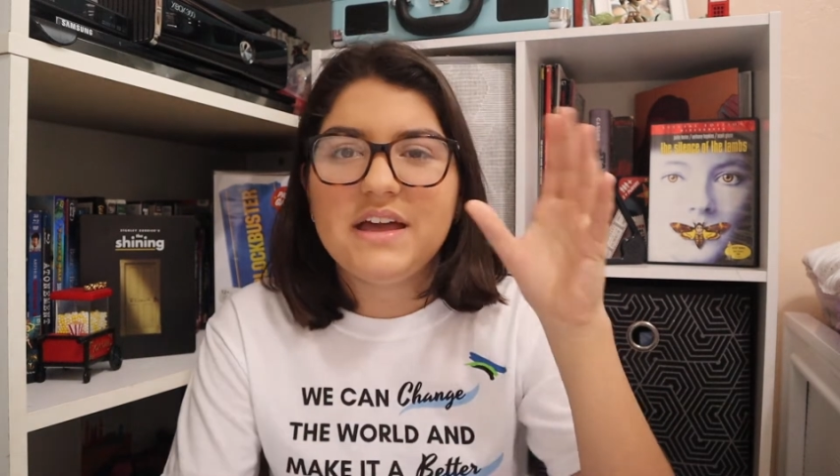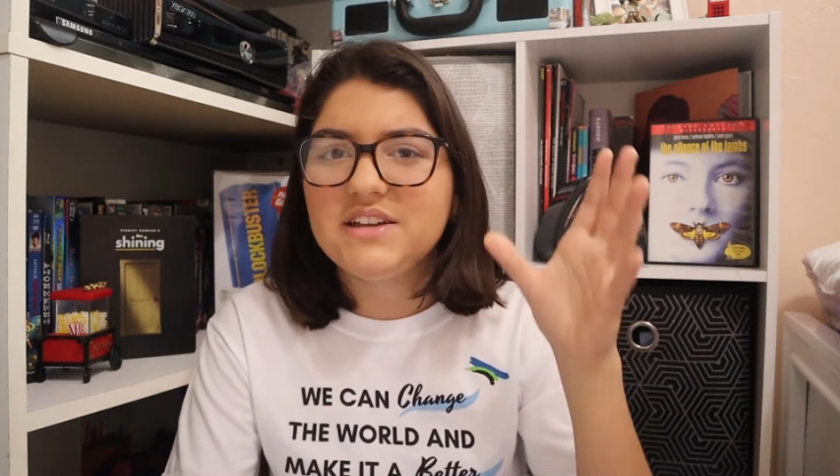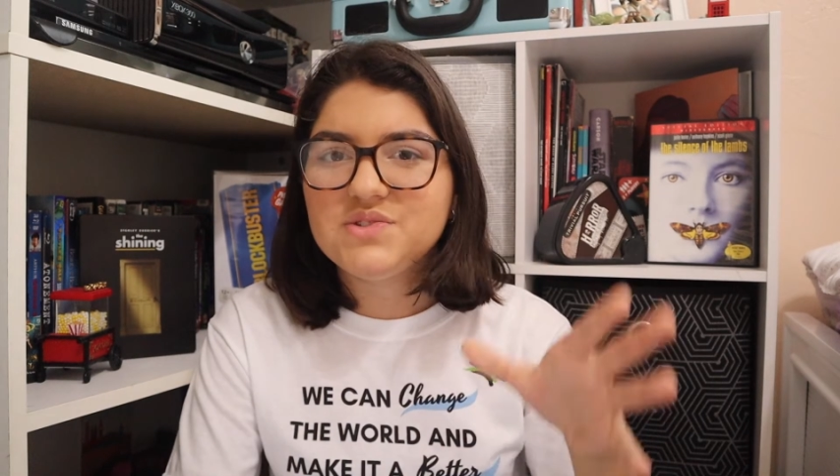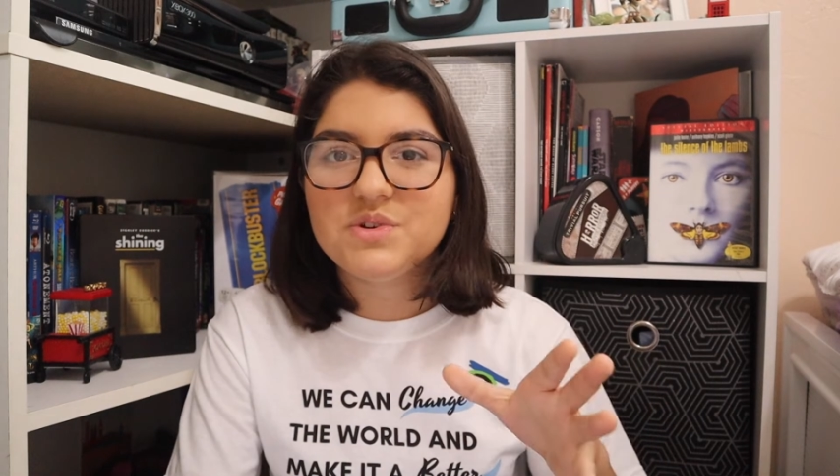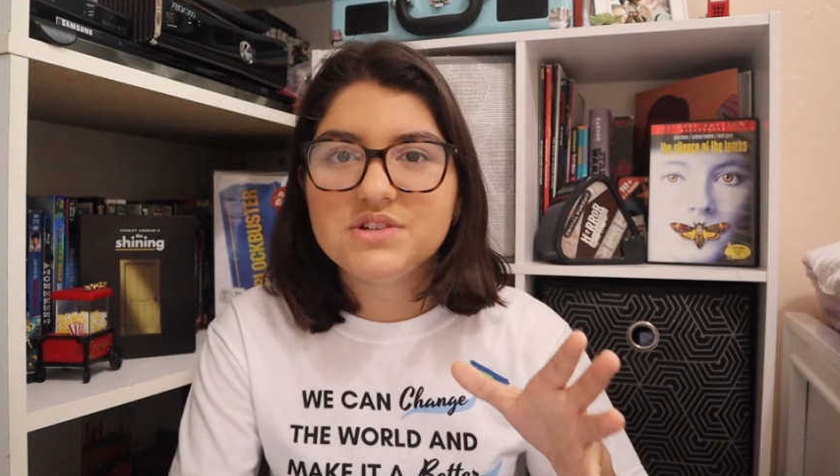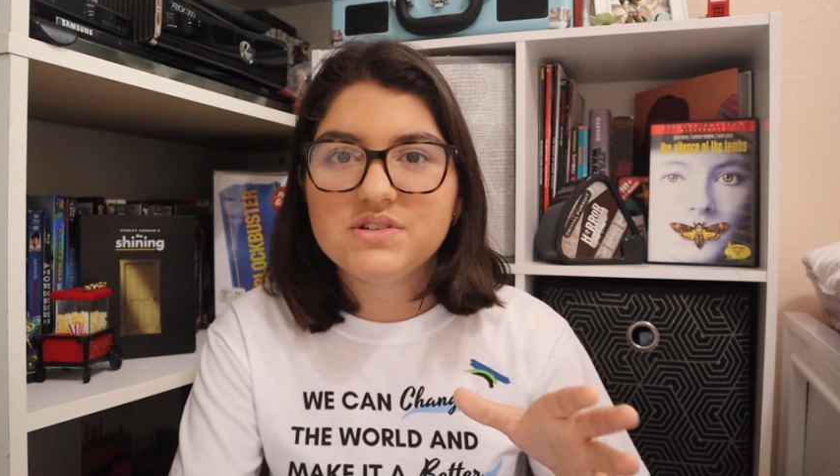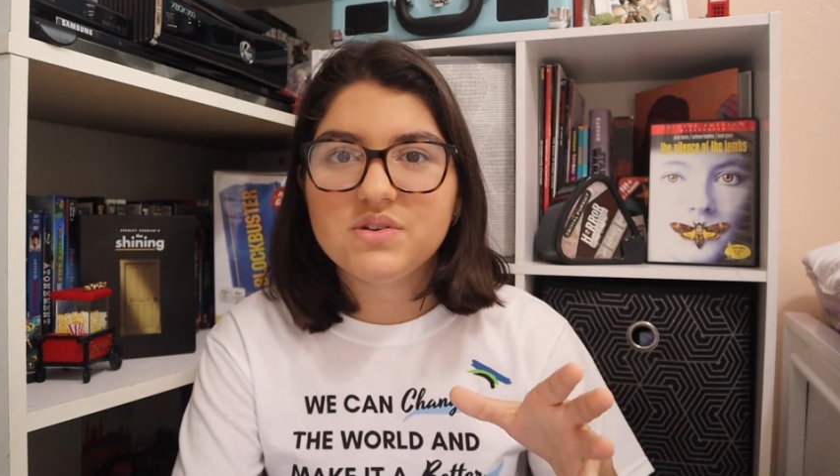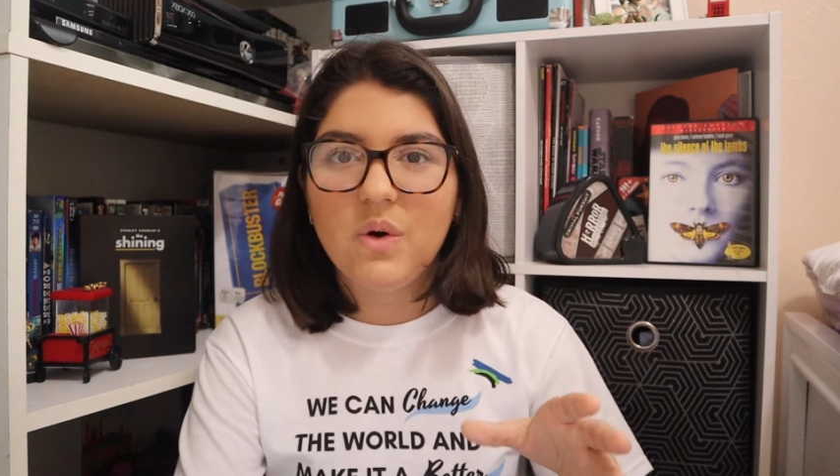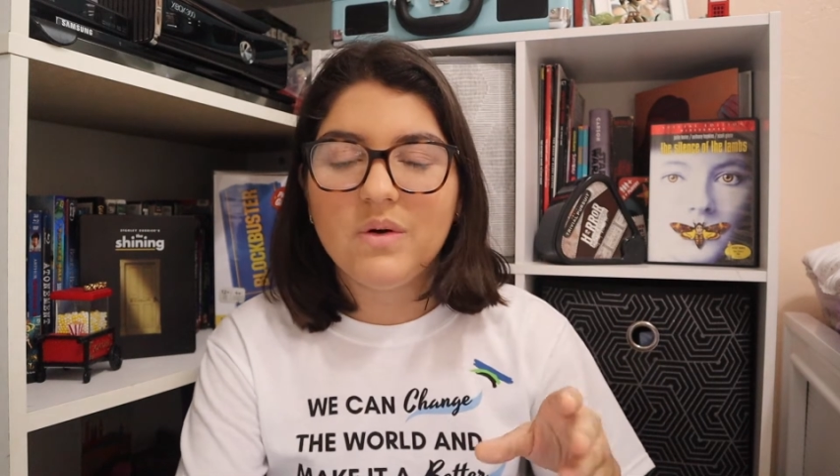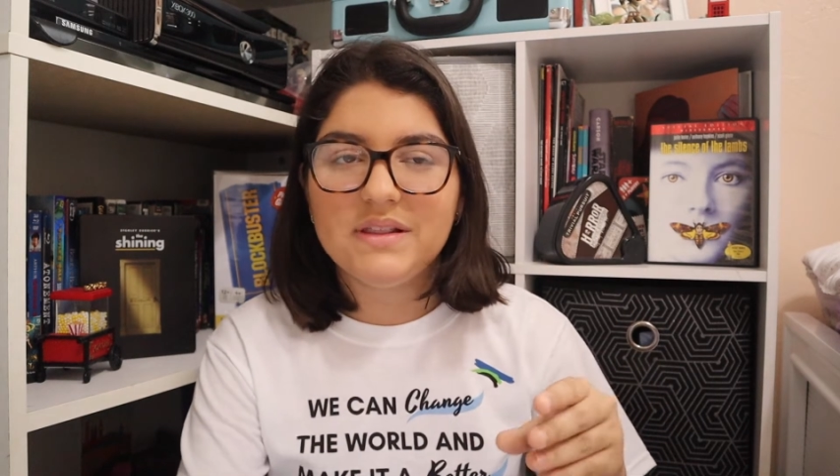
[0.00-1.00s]
and it switches to
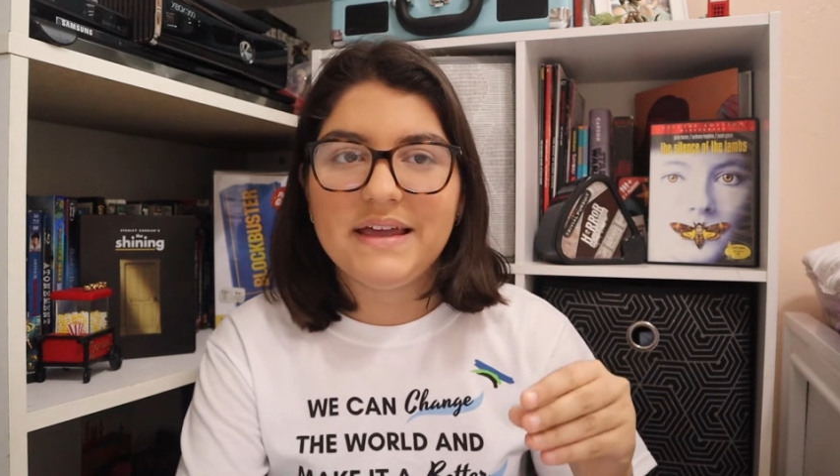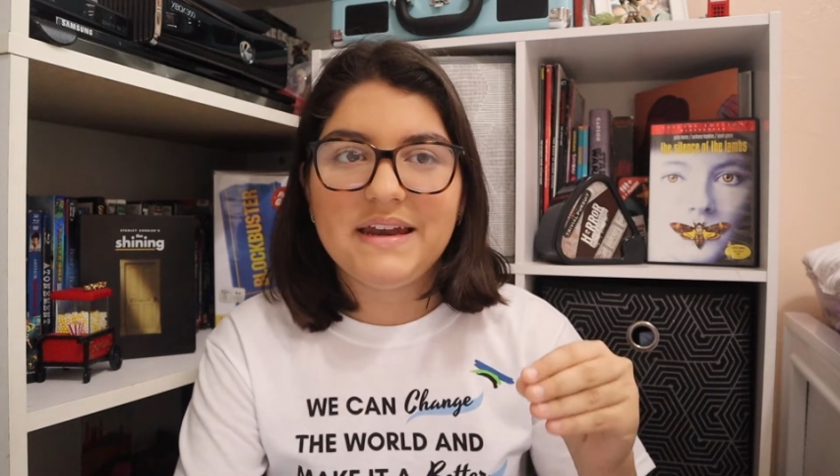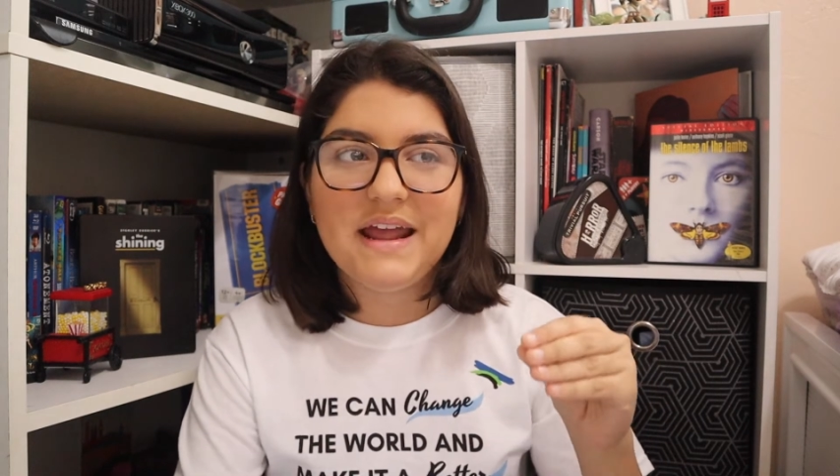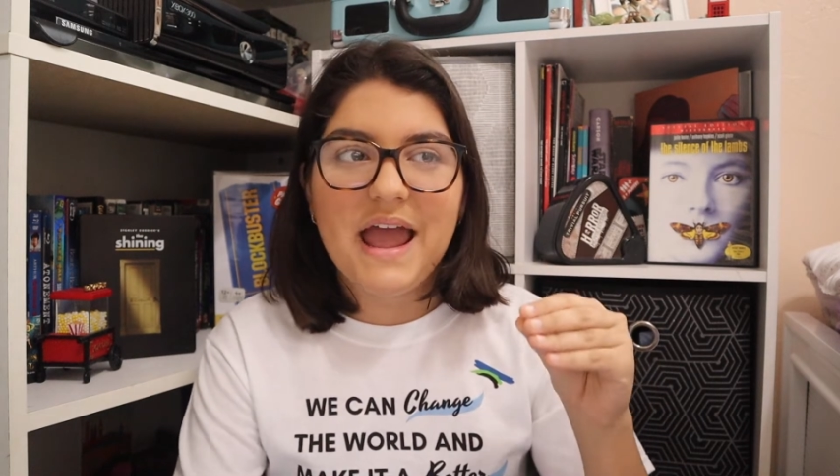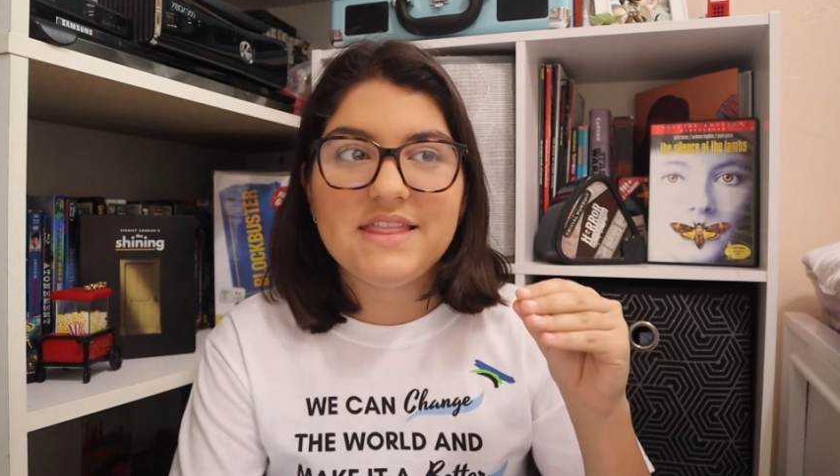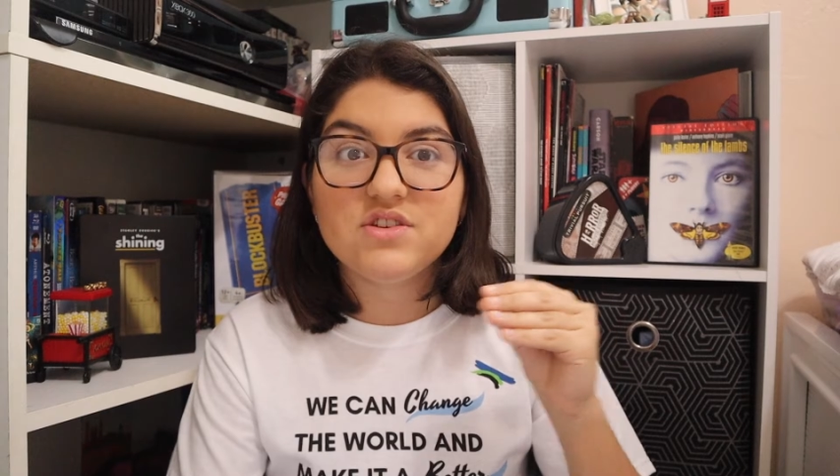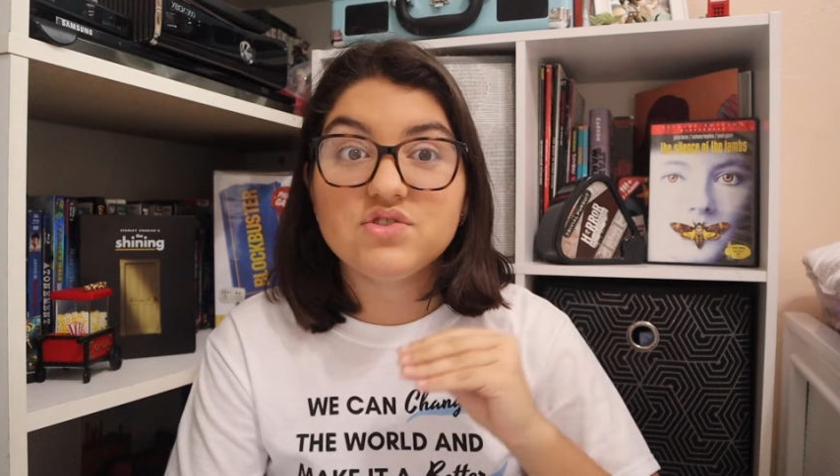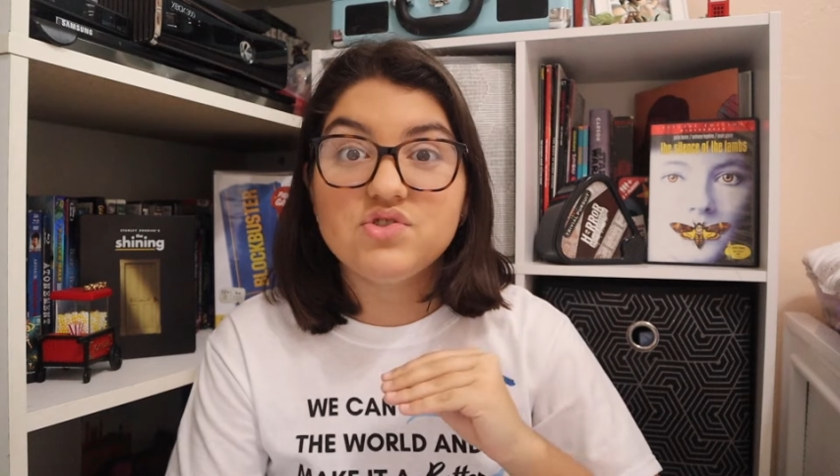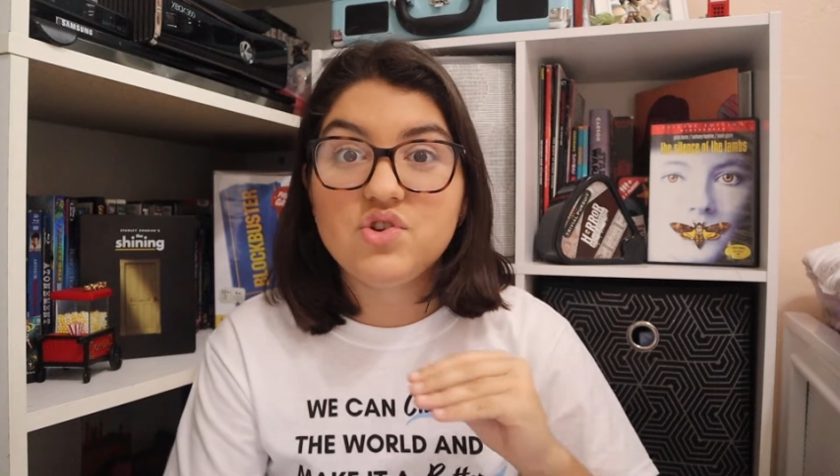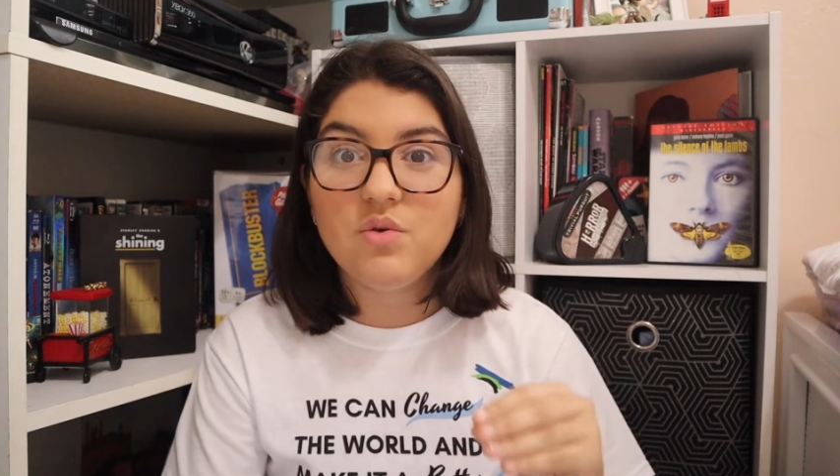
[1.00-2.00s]
the old lady, and
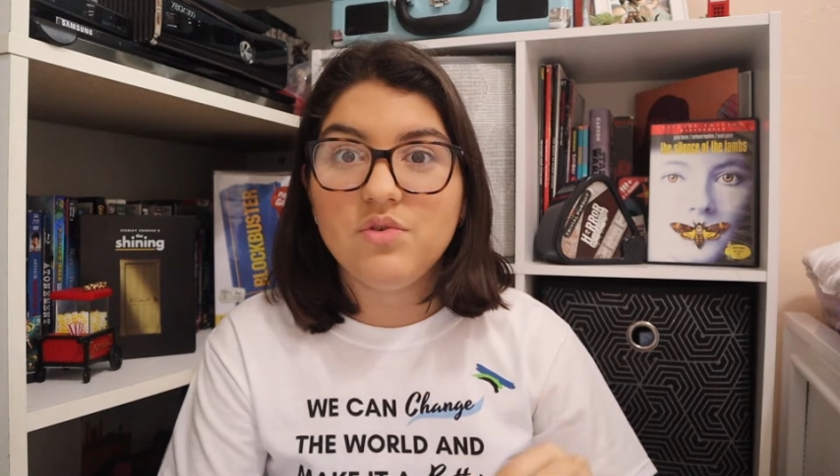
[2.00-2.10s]
there's no